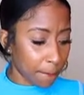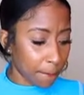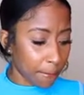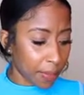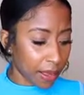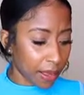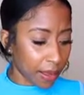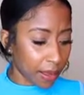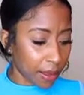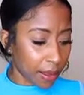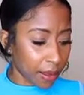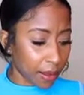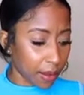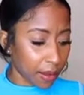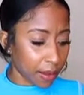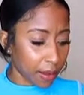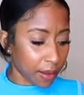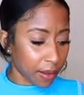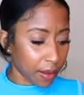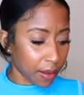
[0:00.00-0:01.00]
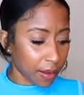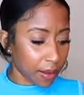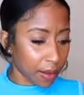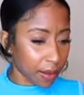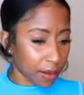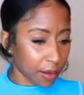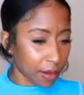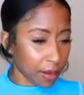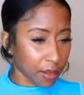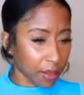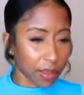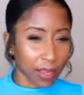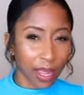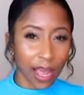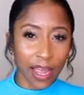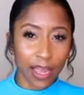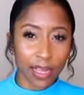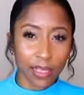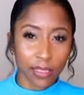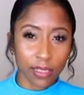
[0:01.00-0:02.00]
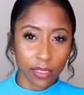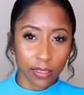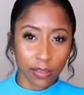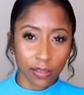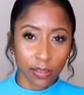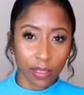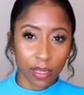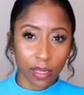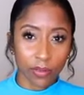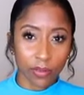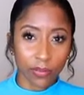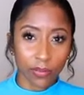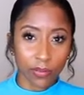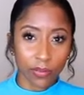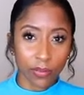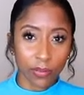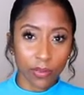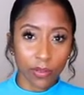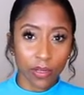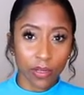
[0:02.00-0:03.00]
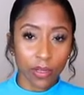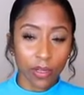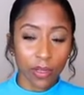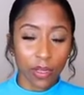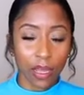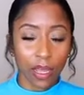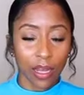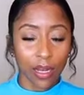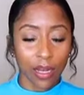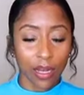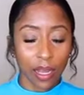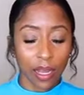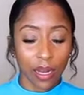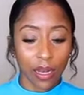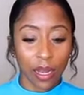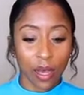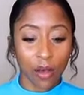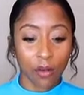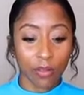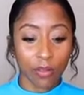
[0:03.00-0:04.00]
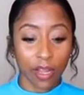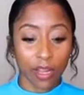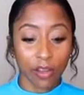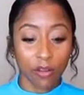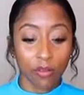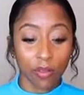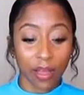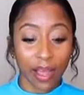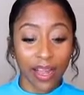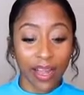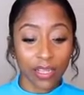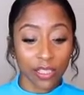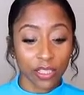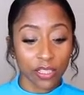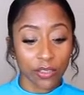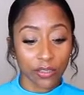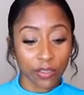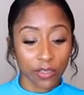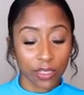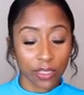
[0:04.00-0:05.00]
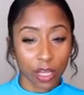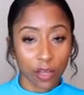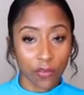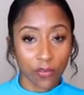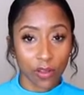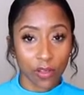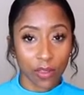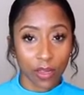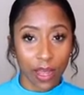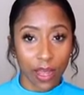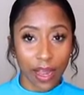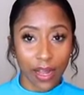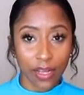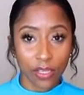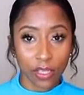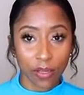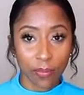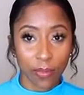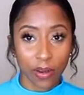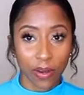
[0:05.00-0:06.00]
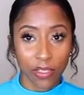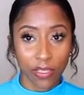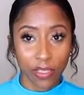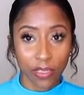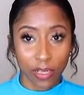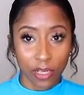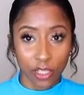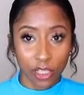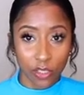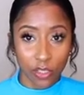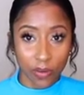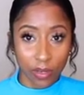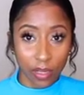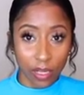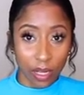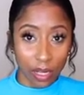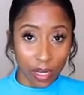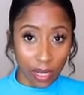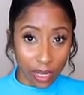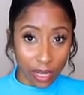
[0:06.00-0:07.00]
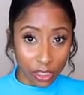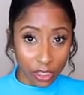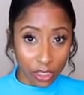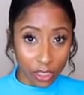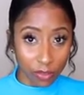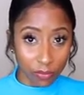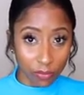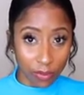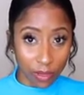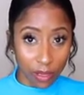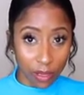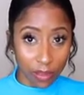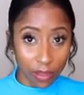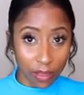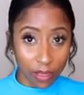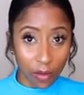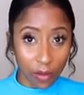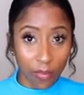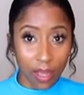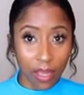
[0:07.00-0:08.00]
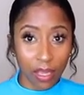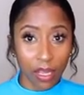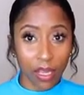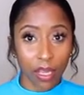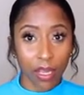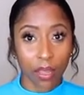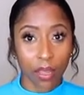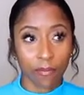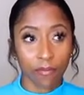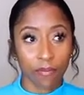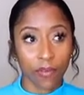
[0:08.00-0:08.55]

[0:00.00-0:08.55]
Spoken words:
but you're lying to yourself. And not only are you lying to yourself, you're lying to the person that you're in connection with. You're making it